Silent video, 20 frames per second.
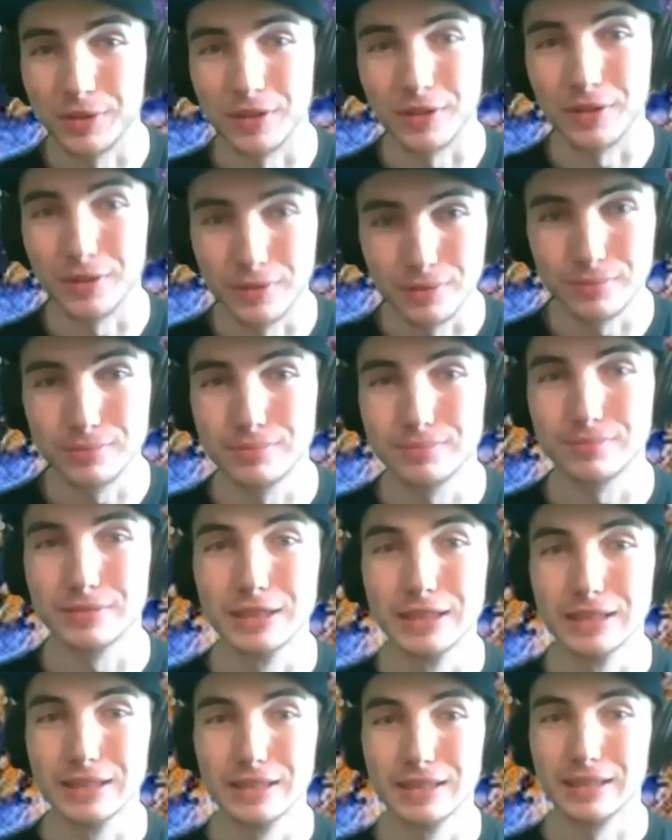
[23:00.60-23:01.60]
soon.
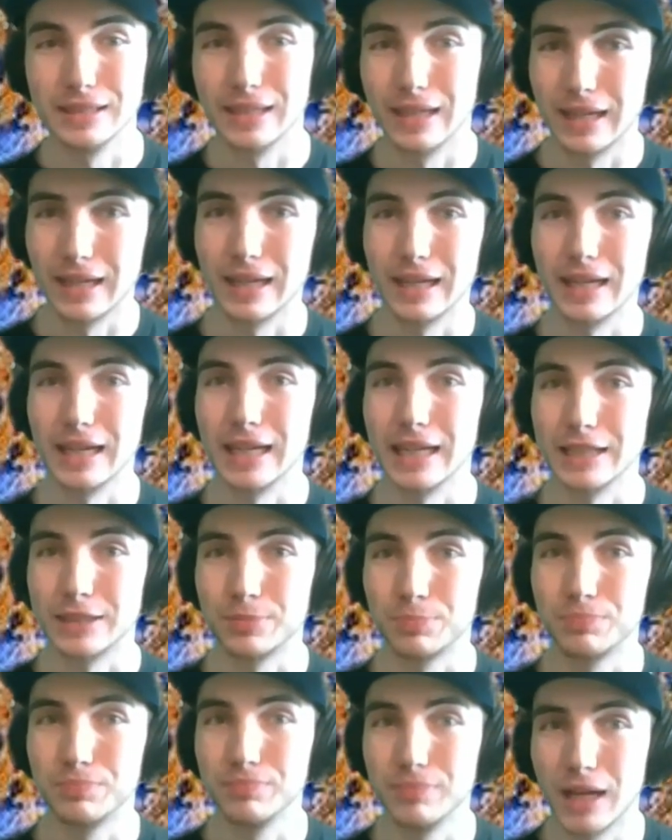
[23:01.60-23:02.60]

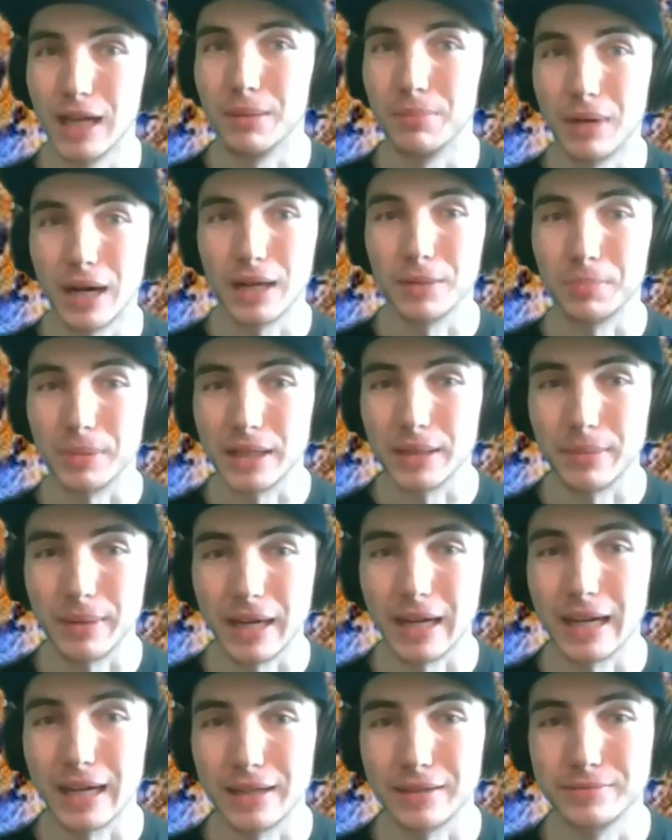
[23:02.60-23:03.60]
It might be
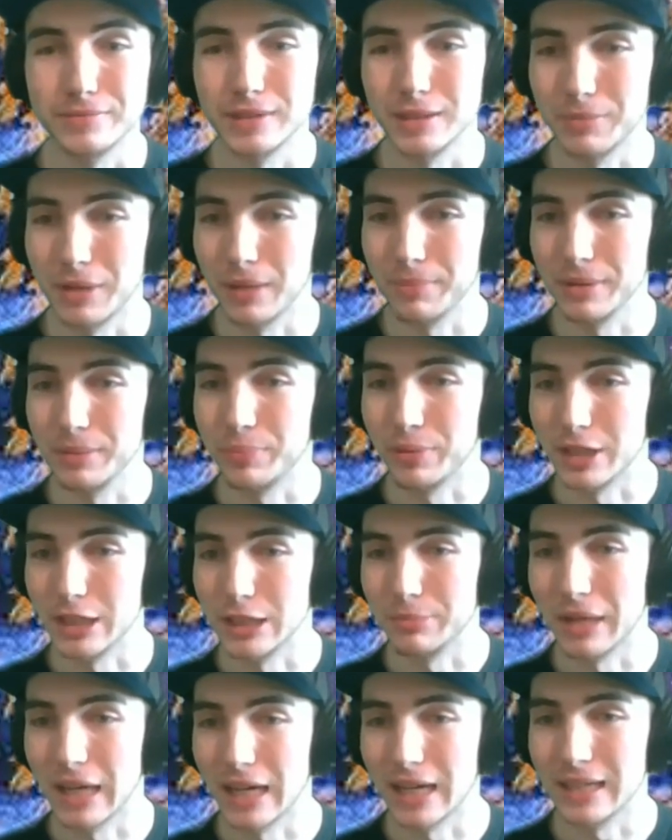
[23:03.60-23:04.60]
bad. It might be
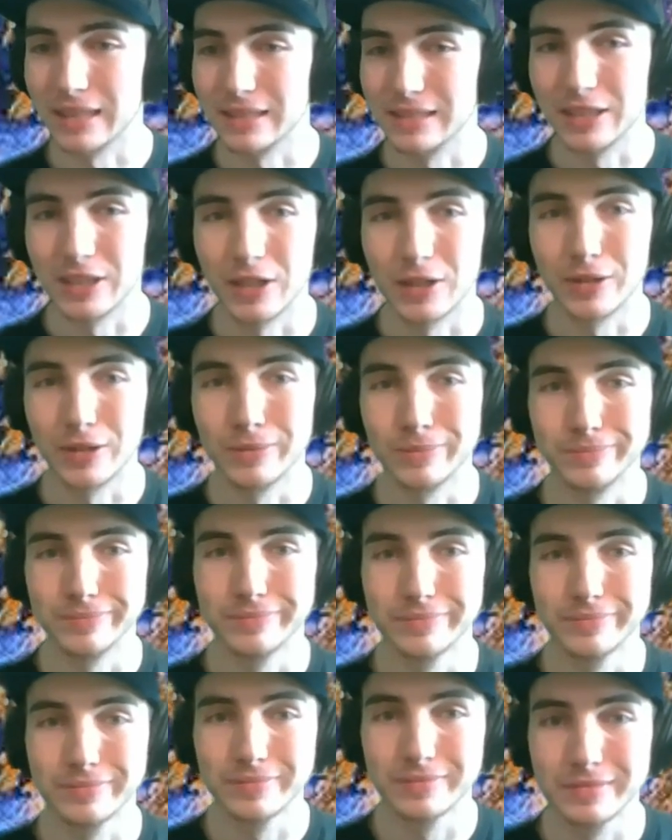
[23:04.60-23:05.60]
pretty bad, you know.
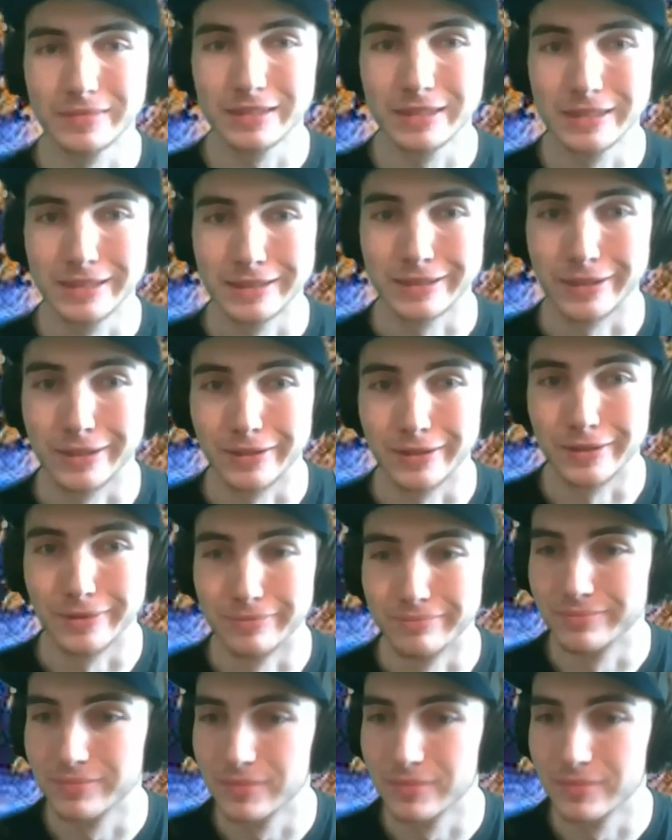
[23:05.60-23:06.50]
So